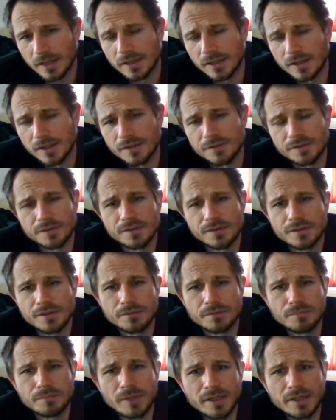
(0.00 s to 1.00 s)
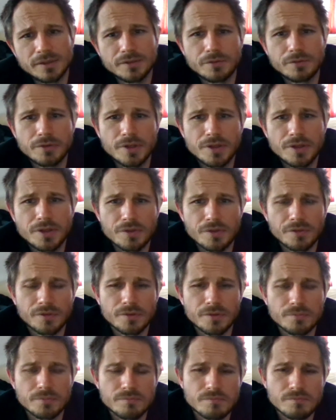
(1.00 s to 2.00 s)
guess it might reach
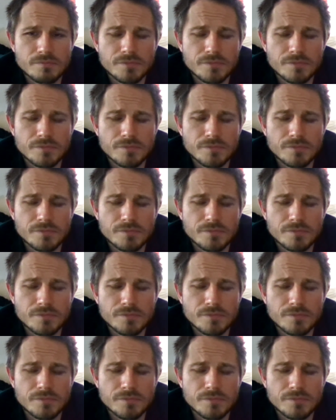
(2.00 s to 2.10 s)
some